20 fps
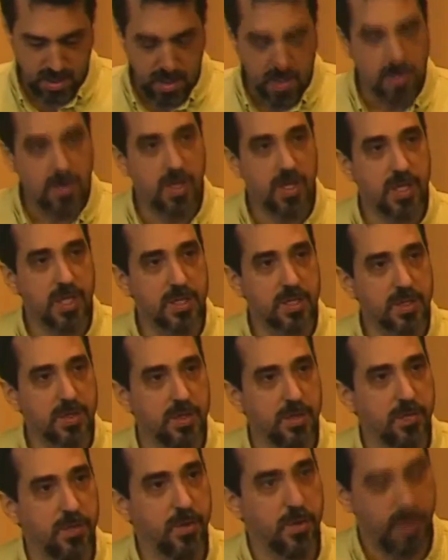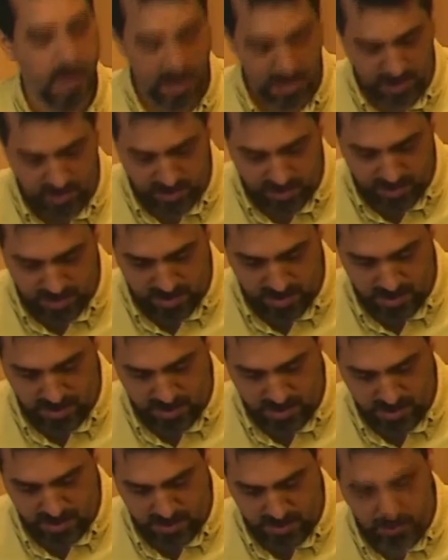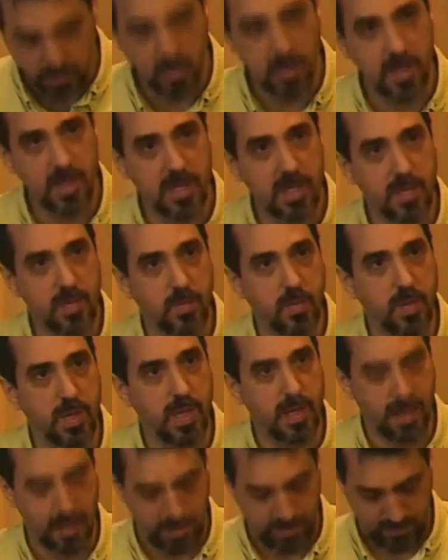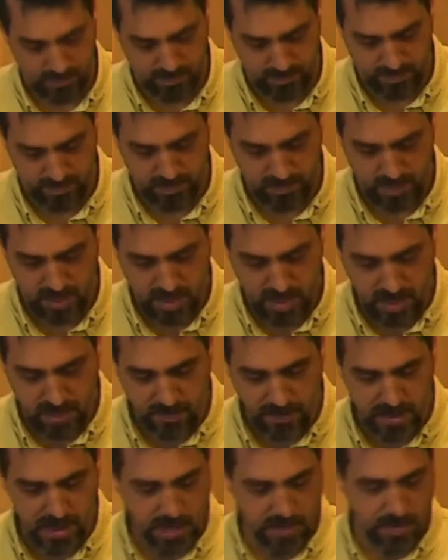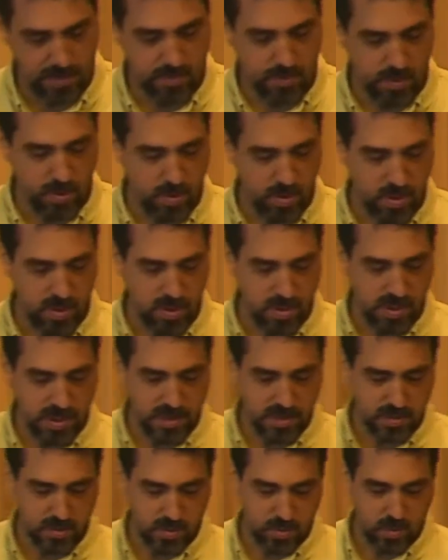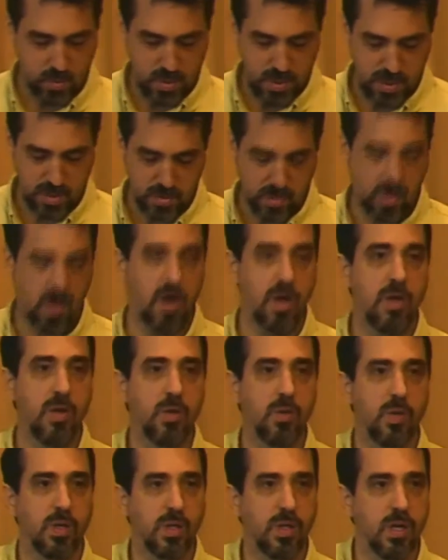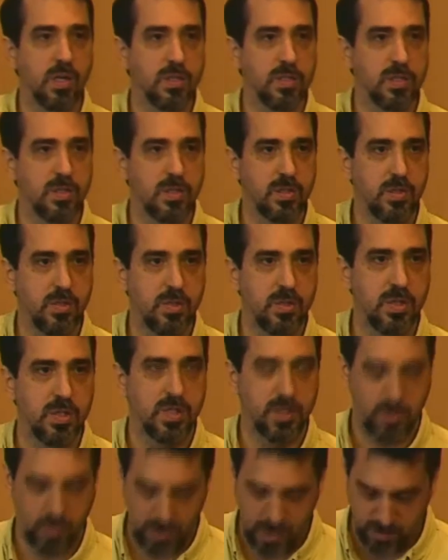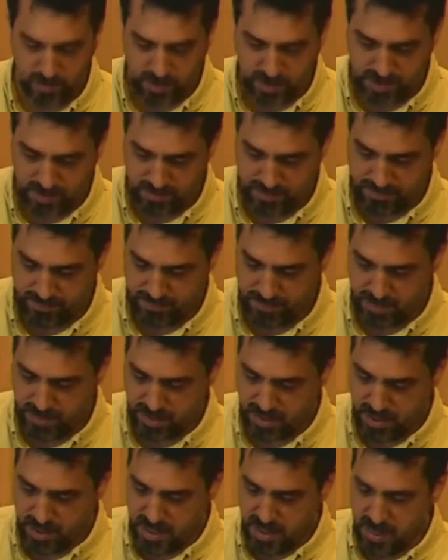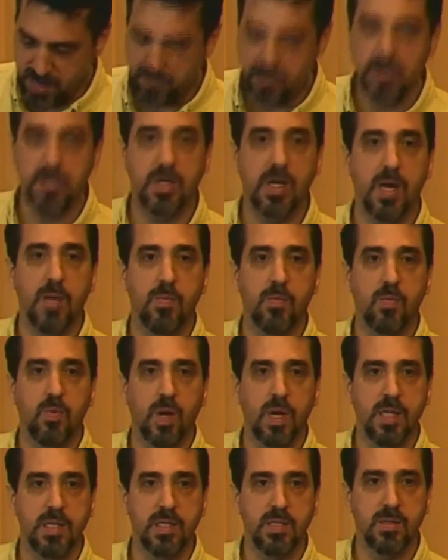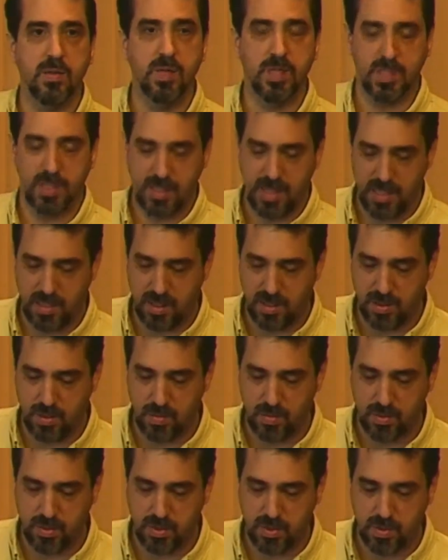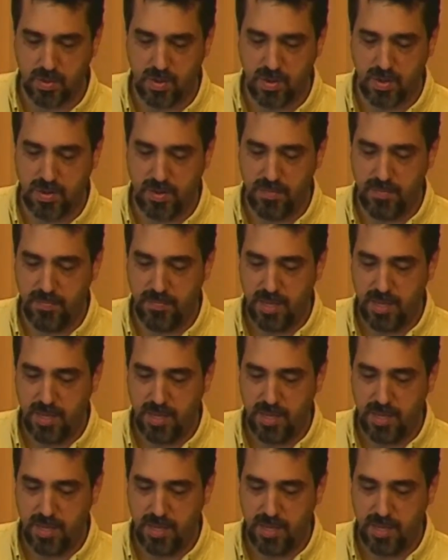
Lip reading: The history of humanity is written in we. Every time a border is redrawn or a constitution is rewritten, every time rights are extended or withdrawn,